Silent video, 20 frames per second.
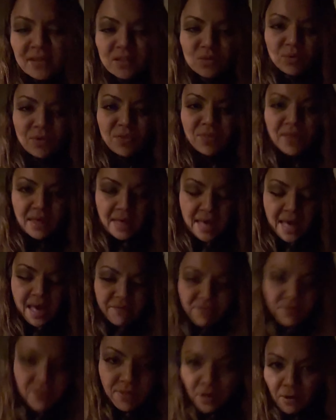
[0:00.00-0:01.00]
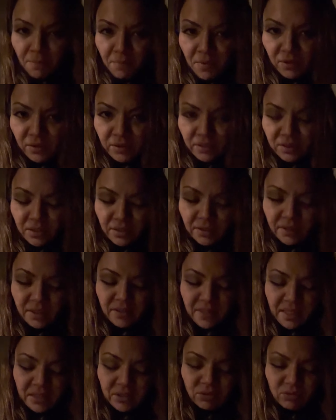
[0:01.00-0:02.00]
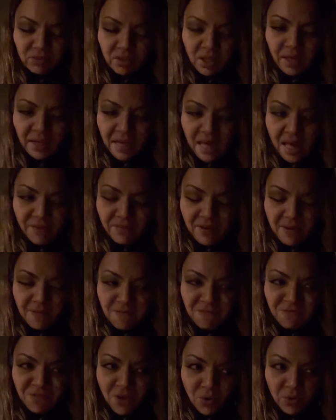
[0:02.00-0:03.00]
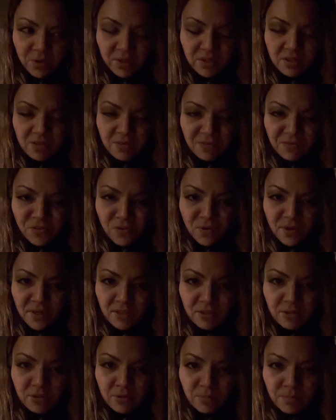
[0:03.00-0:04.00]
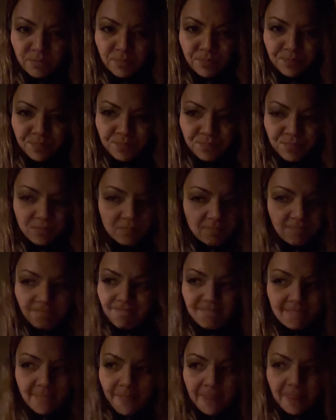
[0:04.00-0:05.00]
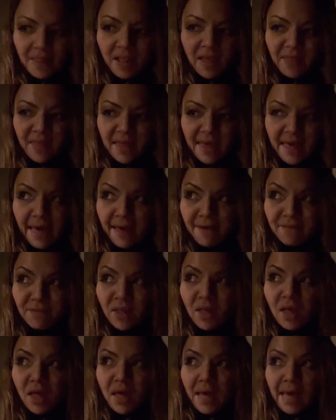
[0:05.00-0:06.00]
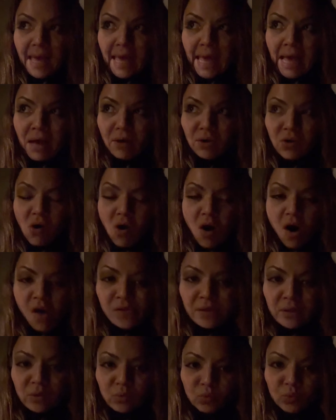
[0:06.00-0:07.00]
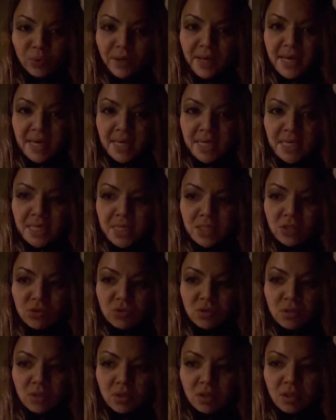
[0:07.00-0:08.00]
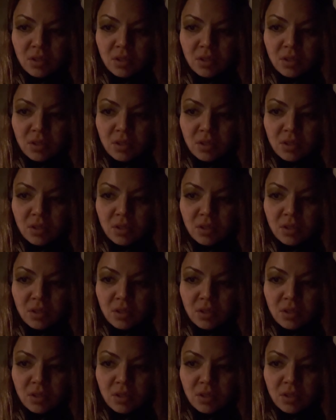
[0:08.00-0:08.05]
what they have in their military. They do not have a focused force. They have alcoholic rage